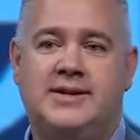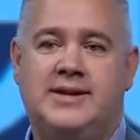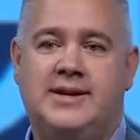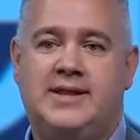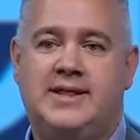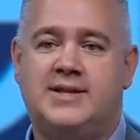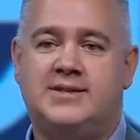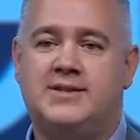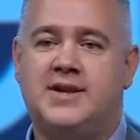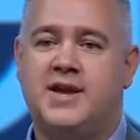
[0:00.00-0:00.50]

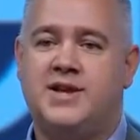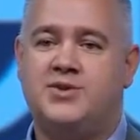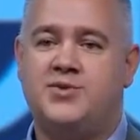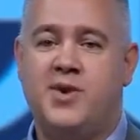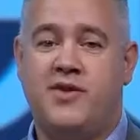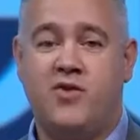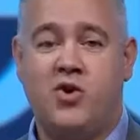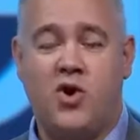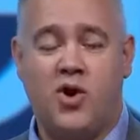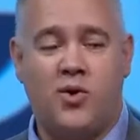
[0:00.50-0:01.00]
In this case, we
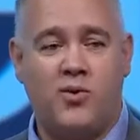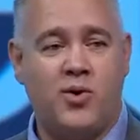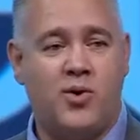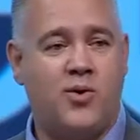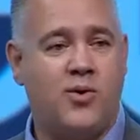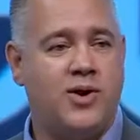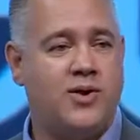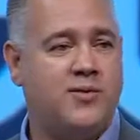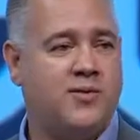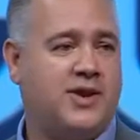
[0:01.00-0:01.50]
have a call
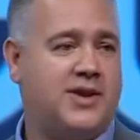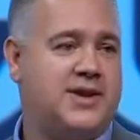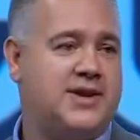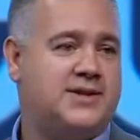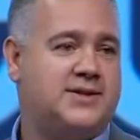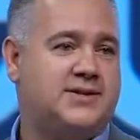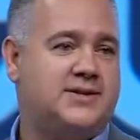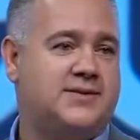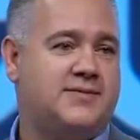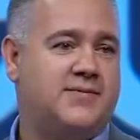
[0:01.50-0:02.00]
recording
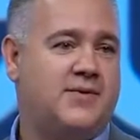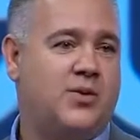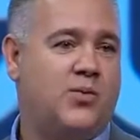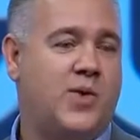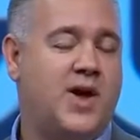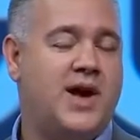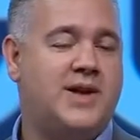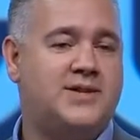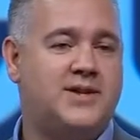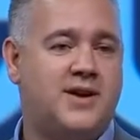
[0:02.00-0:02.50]
release.
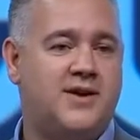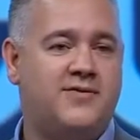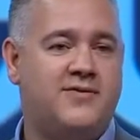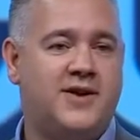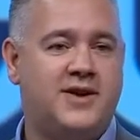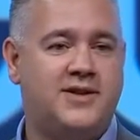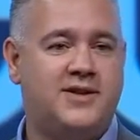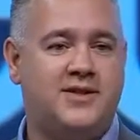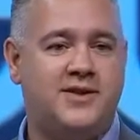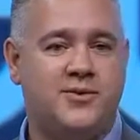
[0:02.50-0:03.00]
We
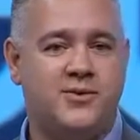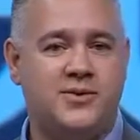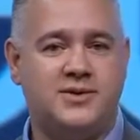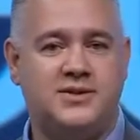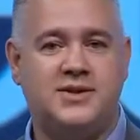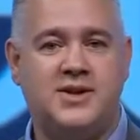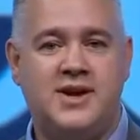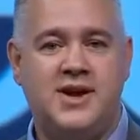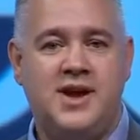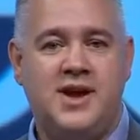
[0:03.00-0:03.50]
identified that there
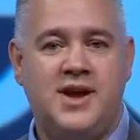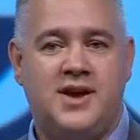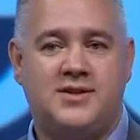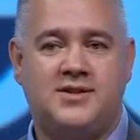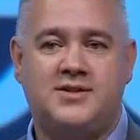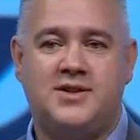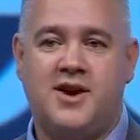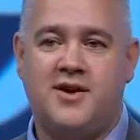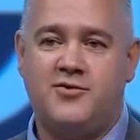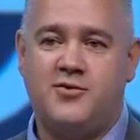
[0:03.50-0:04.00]
was a
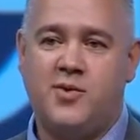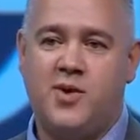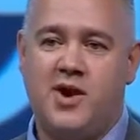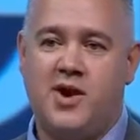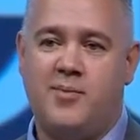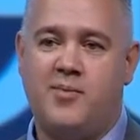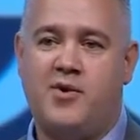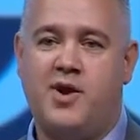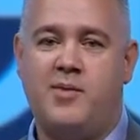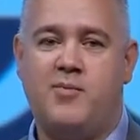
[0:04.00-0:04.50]
software
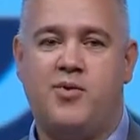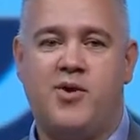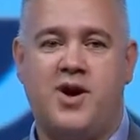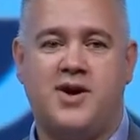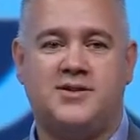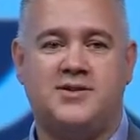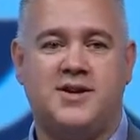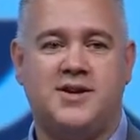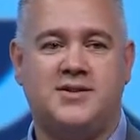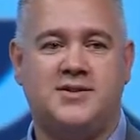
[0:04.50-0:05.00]
upgrade
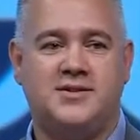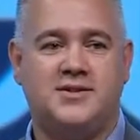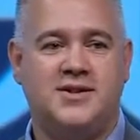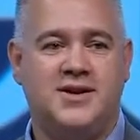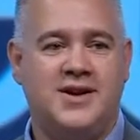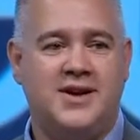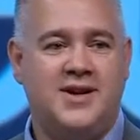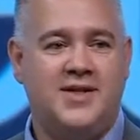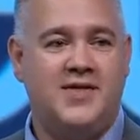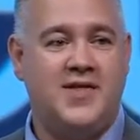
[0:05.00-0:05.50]
process
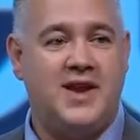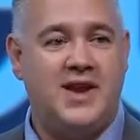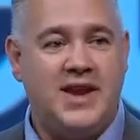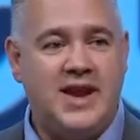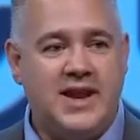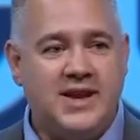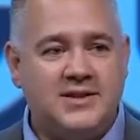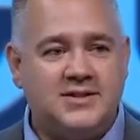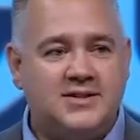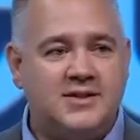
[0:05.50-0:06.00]
that
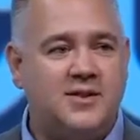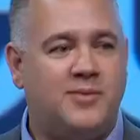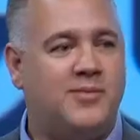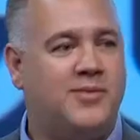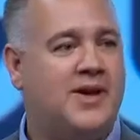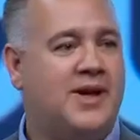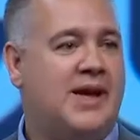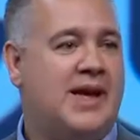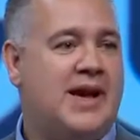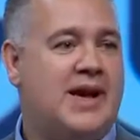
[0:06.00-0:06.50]
needed some
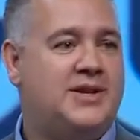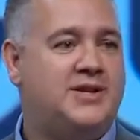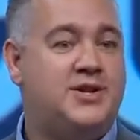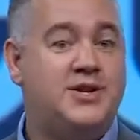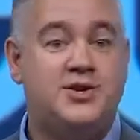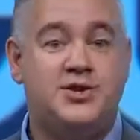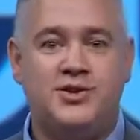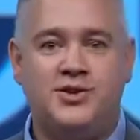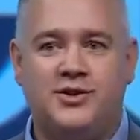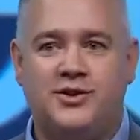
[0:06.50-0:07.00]

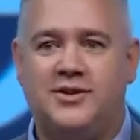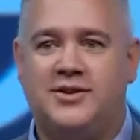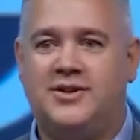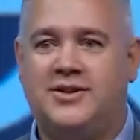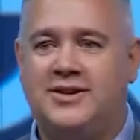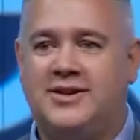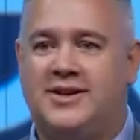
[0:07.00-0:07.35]
additional